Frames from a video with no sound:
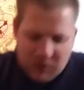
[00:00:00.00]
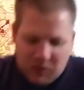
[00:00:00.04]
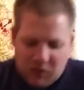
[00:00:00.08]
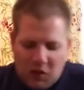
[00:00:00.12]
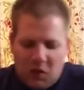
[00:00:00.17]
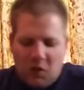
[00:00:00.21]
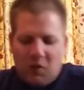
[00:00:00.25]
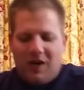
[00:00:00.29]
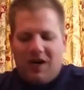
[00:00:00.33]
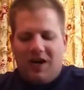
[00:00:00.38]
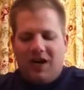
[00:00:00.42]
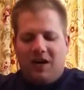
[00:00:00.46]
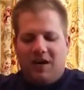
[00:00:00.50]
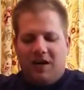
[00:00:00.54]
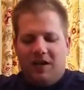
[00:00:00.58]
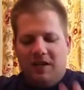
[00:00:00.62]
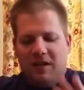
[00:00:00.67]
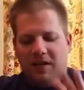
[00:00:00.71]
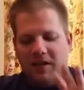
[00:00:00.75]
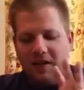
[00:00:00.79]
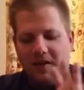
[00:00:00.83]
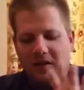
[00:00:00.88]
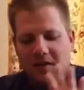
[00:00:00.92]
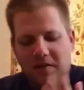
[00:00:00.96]
So
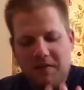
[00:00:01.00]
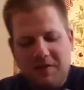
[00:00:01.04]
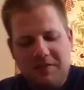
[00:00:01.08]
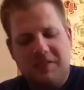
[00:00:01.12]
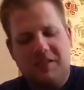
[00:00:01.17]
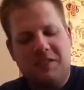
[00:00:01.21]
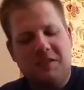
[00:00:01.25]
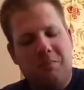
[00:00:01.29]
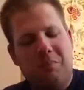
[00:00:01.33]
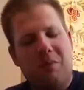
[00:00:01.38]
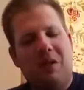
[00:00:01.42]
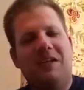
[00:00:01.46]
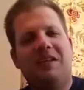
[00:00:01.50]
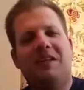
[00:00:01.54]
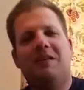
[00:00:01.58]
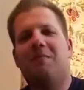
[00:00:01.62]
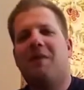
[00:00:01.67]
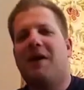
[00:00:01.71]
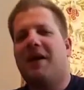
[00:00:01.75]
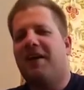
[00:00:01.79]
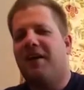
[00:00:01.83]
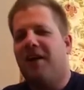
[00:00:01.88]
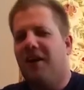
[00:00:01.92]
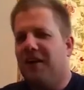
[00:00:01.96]
this is blended
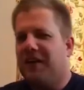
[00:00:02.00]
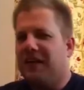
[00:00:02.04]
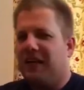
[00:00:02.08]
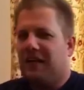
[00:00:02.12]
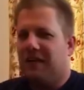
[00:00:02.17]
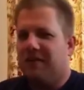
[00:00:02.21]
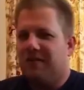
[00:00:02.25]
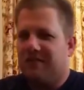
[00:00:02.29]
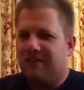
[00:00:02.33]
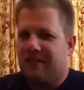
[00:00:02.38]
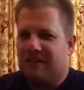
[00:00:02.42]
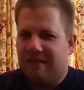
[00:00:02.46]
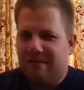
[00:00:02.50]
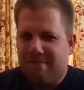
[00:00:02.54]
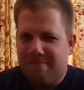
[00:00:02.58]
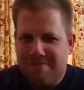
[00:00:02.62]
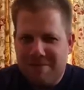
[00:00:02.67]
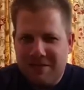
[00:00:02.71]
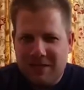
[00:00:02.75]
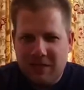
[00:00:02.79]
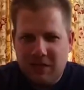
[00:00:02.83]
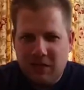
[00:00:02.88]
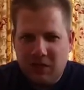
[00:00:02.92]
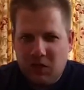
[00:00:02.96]
by Conny Andersson,
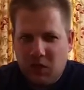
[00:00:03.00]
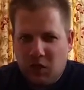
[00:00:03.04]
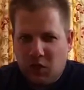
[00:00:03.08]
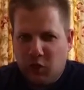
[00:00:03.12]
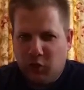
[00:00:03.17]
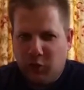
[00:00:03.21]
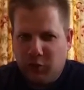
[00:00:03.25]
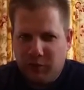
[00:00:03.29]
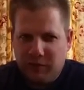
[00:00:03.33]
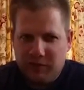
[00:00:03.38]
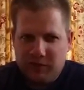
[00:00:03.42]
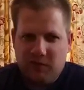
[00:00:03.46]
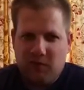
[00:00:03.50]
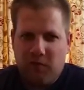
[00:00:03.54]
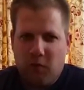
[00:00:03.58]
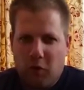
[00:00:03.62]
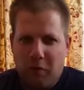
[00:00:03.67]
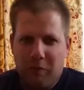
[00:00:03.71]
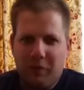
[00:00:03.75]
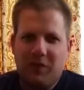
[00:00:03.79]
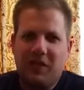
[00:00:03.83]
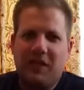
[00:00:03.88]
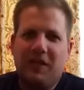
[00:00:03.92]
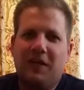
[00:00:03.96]
who is
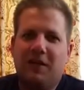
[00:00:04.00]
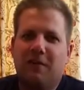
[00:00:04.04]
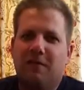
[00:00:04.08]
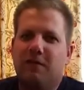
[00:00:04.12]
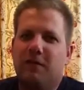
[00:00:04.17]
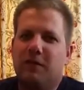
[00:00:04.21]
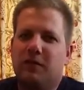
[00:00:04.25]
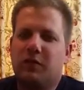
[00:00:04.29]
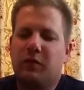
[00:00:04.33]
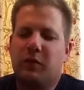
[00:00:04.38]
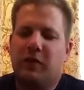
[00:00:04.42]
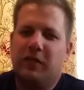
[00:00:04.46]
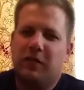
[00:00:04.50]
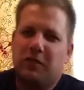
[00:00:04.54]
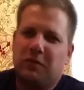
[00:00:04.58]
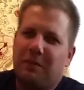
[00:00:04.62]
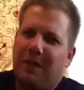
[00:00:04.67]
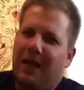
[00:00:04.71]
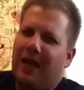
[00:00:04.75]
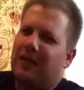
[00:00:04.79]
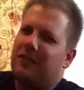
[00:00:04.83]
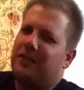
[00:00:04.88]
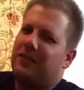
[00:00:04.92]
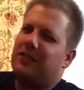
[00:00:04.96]
formerly of Swedish
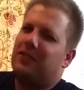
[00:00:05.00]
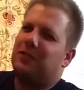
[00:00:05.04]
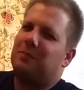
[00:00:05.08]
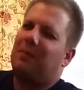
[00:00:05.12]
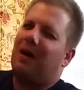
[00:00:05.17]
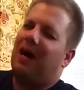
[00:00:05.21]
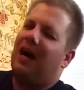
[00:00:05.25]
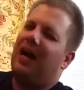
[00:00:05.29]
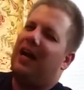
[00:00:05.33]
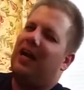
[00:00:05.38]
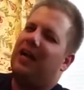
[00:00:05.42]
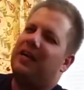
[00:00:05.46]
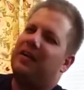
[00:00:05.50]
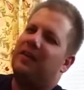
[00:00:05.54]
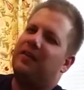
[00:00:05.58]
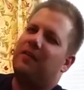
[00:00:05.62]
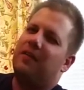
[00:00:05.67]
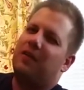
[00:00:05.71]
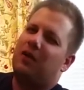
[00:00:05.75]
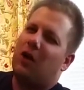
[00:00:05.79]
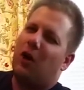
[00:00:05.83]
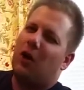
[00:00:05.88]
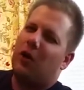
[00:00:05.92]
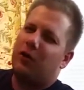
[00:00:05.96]
Match. He is behind
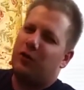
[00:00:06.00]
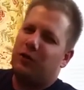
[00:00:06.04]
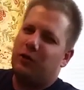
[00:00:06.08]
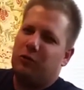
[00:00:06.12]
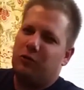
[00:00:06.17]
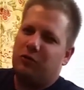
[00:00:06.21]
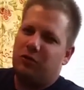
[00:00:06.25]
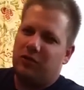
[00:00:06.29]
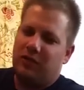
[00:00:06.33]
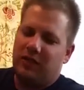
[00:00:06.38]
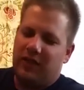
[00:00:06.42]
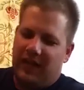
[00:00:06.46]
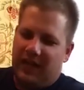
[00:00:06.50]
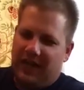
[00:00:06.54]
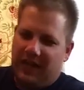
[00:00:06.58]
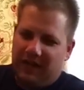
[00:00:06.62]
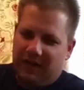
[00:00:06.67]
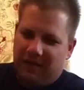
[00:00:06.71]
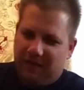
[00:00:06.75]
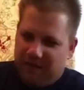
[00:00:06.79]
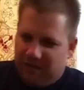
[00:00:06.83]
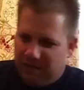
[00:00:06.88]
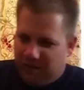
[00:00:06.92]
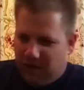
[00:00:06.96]
Carduce
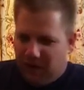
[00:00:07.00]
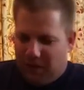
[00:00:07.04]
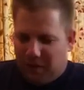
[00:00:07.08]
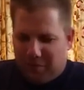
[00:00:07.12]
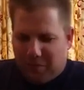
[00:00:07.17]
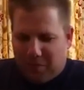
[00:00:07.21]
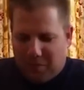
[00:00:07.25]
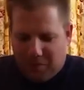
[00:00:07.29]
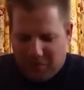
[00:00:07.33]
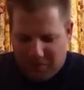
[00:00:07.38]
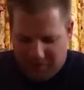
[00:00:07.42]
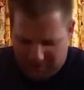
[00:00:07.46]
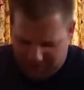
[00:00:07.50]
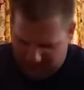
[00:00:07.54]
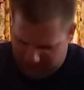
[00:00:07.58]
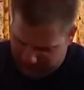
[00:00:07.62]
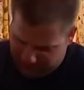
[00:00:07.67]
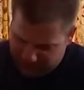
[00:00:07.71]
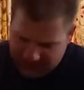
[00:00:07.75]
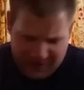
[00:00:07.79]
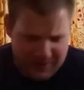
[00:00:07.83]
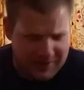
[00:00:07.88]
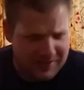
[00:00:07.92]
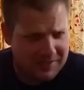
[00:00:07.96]
and
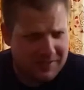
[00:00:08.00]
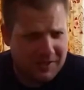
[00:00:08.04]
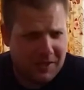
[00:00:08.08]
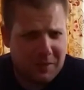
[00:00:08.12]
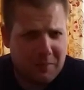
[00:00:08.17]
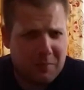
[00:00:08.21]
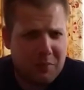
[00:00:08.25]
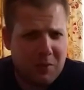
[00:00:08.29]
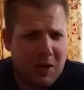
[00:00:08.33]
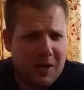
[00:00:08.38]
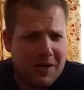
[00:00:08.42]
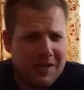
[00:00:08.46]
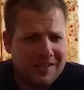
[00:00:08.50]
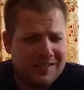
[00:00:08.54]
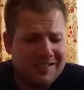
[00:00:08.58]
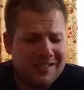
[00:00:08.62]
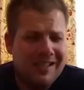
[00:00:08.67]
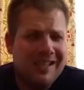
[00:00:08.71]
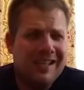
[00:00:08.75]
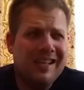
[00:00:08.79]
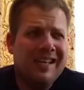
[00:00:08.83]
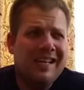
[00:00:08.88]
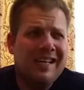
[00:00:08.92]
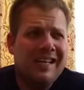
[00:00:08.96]
various other products.
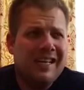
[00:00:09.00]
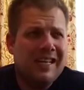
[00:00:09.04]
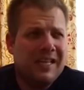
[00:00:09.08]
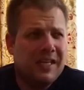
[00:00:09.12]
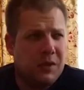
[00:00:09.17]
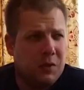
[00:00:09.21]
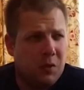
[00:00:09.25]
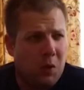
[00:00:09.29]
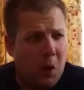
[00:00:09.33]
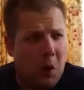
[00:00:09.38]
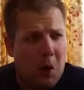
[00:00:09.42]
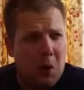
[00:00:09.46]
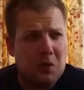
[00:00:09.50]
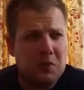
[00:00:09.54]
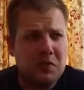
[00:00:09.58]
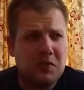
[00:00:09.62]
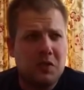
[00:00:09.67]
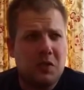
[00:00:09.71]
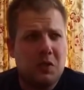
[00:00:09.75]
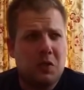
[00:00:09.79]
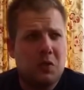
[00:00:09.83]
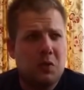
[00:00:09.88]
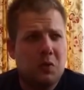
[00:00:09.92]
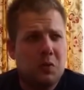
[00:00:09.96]
You
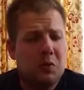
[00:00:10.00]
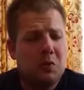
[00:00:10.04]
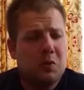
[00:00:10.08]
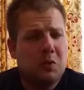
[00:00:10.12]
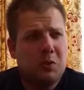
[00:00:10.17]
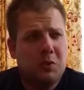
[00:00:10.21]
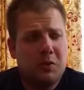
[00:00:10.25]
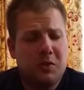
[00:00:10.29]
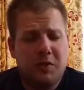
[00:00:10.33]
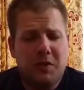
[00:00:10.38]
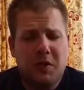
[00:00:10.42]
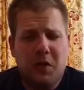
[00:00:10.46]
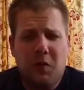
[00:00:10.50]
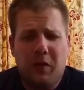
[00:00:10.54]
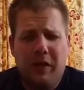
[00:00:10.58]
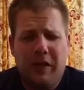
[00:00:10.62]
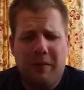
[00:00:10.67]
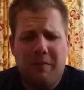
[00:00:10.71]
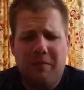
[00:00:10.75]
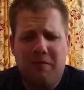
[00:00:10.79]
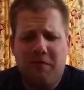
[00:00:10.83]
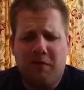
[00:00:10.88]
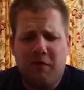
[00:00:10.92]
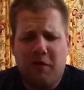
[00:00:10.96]
also should know
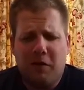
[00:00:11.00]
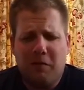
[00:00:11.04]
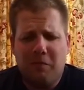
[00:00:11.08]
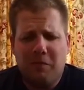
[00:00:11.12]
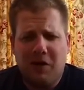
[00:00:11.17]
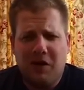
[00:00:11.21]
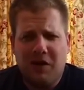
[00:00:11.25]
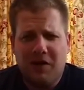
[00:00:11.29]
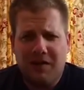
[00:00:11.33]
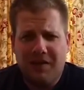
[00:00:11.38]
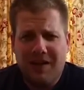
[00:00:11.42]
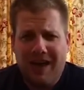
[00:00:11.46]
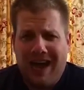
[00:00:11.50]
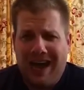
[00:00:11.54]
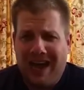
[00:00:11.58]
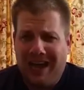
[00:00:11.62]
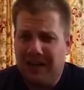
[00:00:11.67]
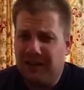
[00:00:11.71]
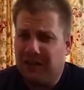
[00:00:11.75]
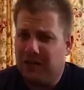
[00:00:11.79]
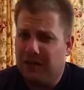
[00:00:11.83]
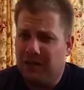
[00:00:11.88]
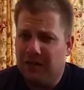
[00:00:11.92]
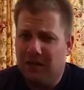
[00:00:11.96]
him from the
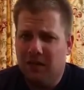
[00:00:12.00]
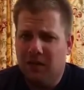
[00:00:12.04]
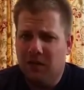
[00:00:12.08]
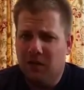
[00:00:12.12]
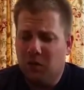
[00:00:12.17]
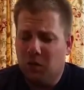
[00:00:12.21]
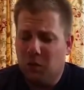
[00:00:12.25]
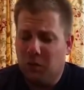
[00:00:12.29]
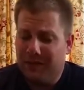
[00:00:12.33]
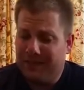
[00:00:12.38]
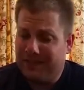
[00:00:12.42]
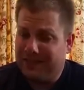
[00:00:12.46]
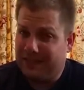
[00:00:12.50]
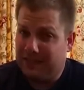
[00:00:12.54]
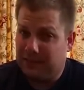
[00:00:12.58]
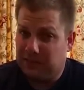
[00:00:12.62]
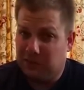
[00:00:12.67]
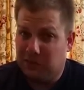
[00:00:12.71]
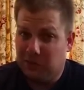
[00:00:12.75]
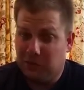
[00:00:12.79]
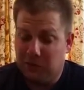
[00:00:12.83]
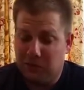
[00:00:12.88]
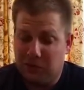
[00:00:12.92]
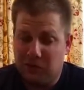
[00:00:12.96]
Isla whiskey
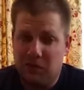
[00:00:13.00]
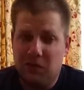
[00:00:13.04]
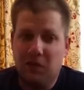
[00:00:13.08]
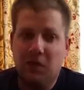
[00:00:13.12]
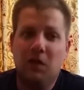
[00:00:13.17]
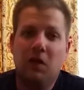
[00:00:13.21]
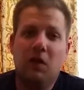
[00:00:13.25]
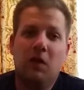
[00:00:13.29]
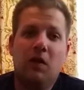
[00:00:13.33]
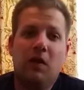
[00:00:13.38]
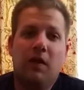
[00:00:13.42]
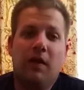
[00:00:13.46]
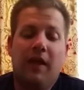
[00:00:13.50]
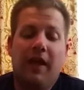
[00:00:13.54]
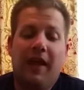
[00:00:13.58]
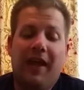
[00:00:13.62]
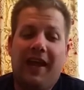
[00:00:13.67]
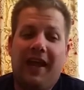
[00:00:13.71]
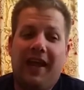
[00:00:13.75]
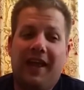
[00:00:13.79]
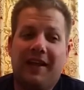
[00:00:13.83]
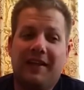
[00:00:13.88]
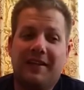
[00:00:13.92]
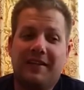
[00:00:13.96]
Snus,
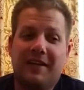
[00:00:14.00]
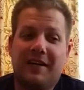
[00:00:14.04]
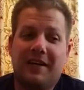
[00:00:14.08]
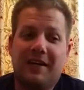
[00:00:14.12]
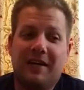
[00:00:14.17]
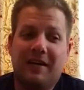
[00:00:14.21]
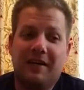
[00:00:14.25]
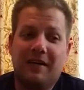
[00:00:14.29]
and